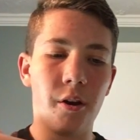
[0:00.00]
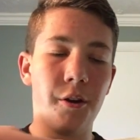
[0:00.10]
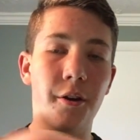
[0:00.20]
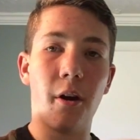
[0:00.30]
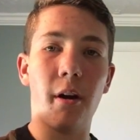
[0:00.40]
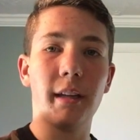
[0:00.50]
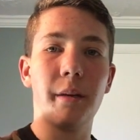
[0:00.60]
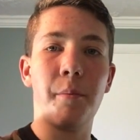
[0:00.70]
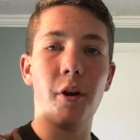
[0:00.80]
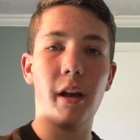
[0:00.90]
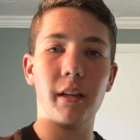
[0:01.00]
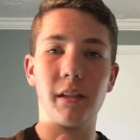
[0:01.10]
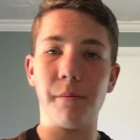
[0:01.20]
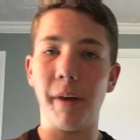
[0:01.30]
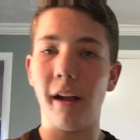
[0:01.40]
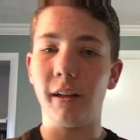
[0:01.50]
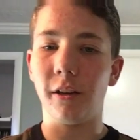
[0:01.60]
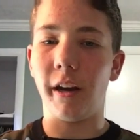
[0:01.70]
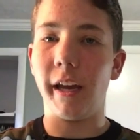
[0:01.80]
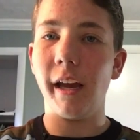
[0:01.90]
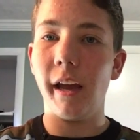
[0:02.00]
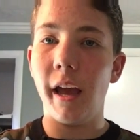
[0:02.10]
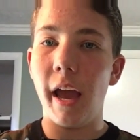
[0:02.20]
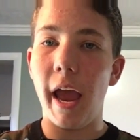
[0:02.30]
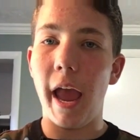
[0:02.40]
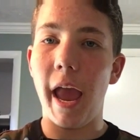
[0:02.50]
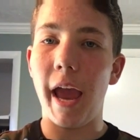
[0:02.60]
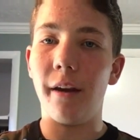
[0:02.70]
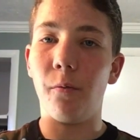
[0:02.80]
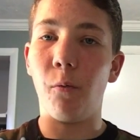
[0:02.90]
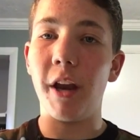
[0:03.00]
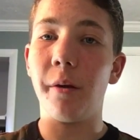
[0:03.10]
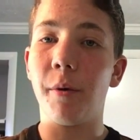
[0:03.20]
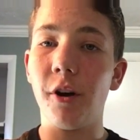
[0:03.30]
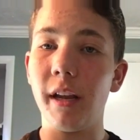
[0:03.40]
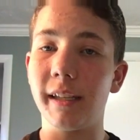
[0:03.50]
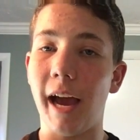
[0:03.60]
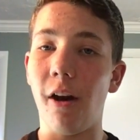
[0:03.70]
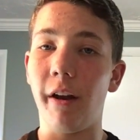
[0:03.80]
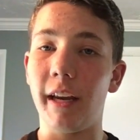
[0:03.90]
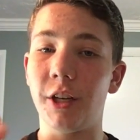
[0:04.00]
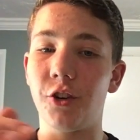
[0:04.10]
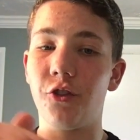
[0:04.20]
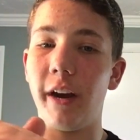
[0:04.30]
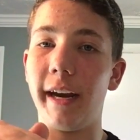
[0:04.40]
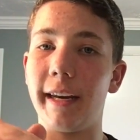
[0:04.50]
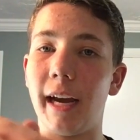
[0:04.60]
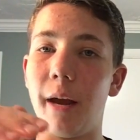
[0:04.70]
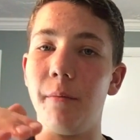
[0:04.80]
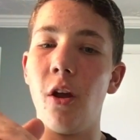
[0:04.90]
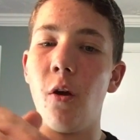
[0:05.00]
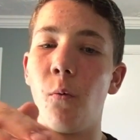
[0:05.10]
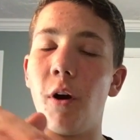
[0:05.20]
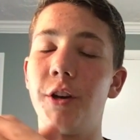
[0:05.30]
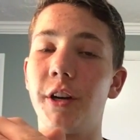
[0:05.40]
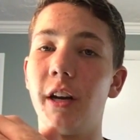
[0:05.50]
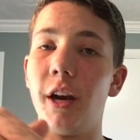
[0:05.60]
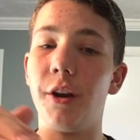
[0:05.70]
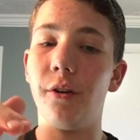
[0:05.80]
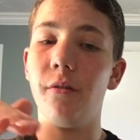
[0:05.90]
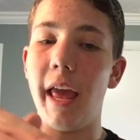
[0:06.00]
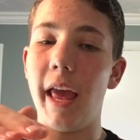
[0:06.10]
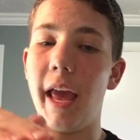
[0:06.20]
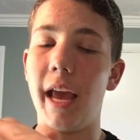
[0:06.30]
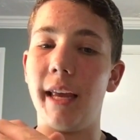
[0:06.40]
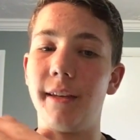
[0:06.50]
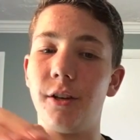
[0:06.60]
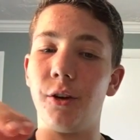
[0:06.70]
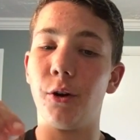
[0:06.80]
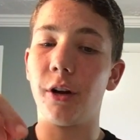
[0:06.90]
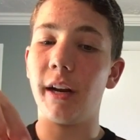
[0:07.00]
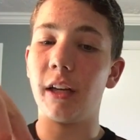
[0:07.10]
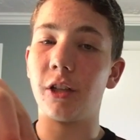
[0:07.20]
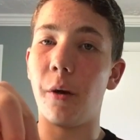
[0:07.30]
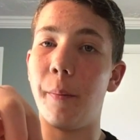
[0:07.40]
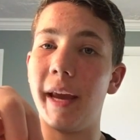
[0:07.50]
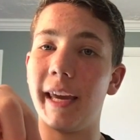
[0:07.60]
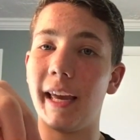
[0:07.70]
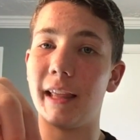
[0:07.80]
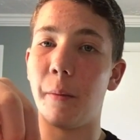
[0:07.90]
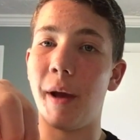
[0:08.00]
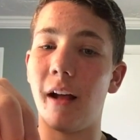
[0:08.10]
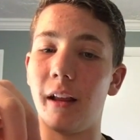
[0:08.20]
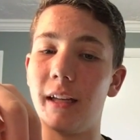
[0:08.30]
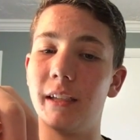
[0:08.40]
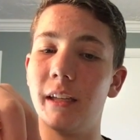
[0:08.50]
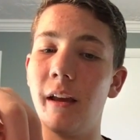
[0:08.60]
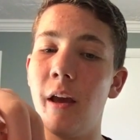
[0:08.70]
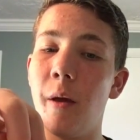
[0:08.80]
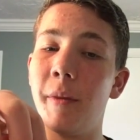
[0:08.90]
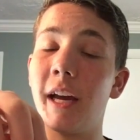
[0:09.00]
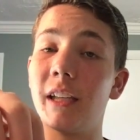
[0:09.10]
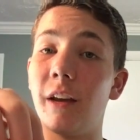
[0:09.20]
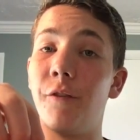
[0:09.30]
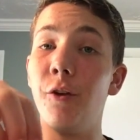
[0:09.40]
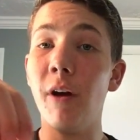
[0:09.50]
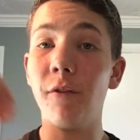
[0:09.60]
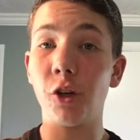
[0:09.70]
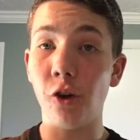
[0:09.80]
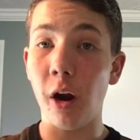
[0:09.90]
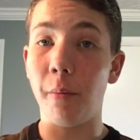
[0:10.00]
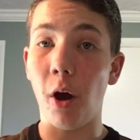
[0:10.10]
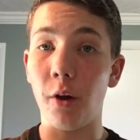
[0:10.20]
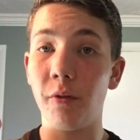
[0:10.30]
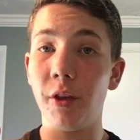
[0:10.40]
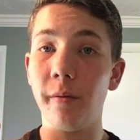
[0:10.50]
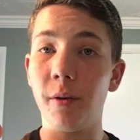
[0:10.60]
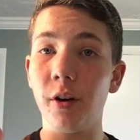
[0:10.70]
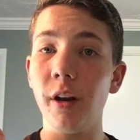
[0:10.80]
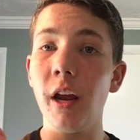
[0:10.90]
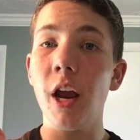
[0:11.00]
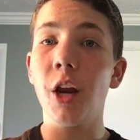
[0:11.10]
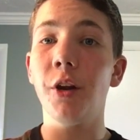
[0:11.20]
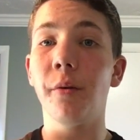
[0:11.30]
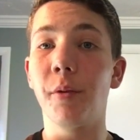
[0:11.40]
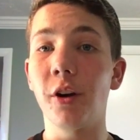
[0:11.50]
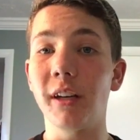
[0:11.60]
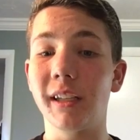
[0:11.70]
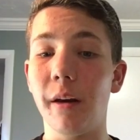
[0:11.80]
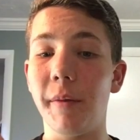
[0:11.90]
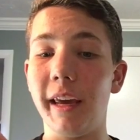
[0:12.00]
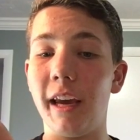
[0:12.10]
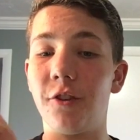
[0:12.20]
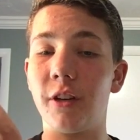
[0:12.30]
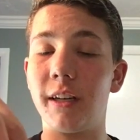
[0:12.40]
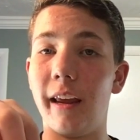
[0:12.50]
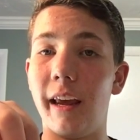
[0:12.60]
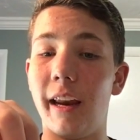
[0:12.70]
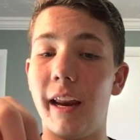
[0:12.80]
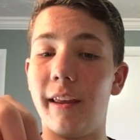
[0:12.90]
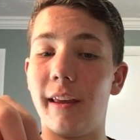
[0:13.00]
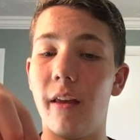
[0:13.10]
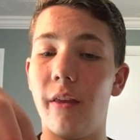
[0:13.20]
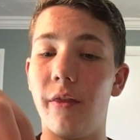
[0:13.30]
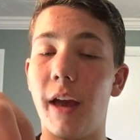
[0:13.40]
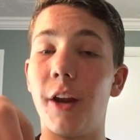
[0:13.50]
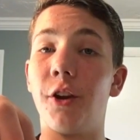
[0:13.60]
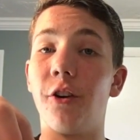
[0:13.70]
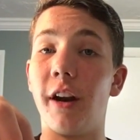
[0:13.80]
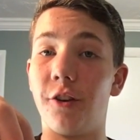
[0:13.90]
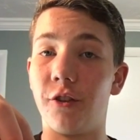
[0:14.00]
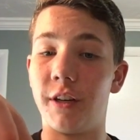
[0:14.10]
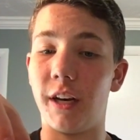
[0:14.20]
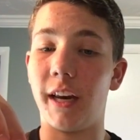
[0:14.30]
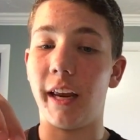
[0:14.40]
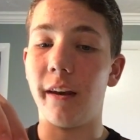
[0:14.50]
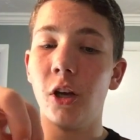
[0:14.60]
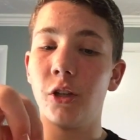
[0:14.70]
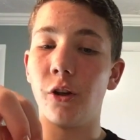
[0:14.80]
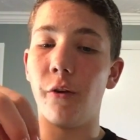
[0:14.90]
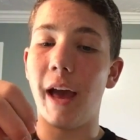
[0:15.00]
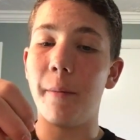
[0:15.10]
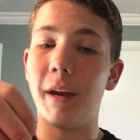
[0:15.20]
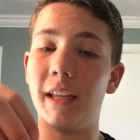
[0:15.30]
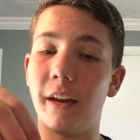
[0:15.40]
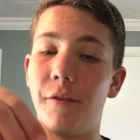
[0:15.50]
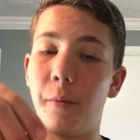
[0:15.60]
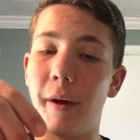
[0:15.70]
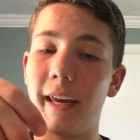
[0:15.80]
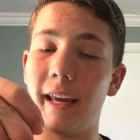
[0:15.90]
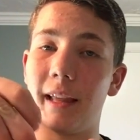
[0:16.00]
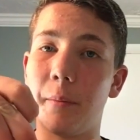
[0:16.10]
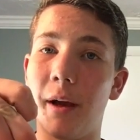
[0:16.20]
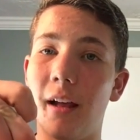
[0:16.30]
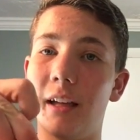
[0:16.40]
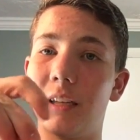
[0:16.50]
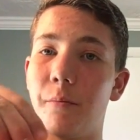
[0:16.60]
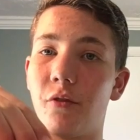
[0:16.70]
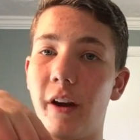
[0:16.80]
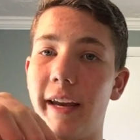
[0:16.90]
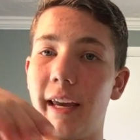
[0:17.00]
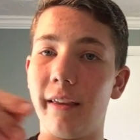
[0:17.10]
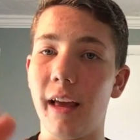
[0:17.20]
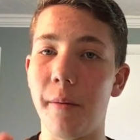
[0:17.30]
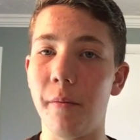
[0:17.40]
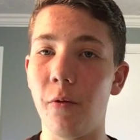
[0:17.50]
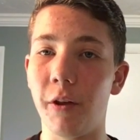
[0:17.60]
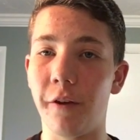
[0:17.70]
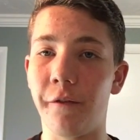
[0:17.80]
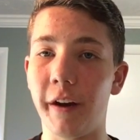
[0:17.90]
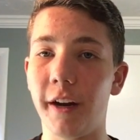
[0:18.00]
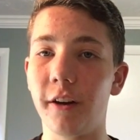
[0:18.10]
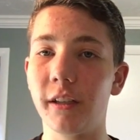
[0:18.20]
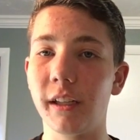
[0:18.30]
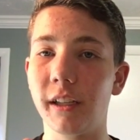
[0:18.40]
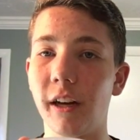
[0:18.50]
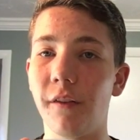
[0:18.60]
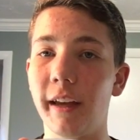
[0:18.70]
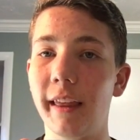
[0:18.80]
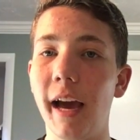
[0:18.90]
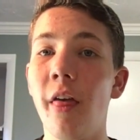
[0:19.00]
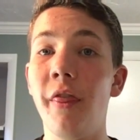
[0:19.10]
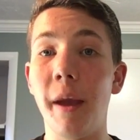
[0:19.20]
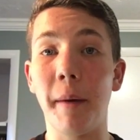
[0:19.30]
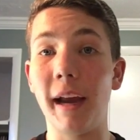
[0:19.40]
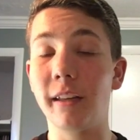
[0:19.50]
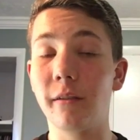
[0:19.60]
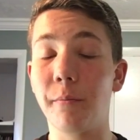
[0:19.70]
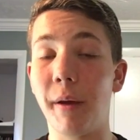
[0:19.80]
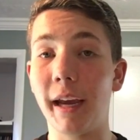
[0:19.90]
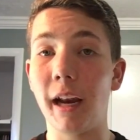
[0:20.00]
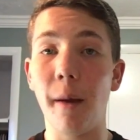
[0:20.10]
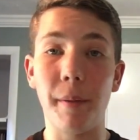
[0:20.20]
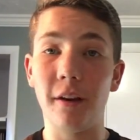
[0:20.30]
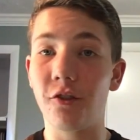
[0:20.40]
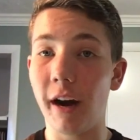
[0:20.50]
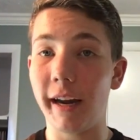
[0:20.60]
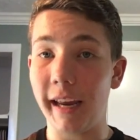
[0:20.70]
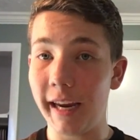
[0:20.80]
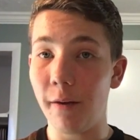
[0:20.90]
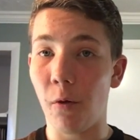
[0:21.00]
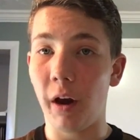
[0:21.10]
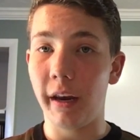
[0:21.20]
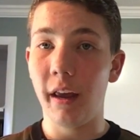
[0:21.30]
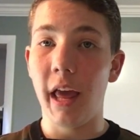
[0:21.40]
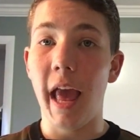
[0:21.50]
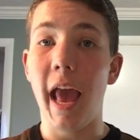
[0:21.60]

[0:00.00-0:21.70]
You're going to put some pellets on it. And when your bird is out and it's training time, what you're gonna do is you're gonna start picking at the pellets. Because if you have a strong bond with your bird is gonna be interested in anything that you're interested in. So that means if you're picking up the pellets and breaking them with your fingers and stuff like that, they might pick it up and try to eat one.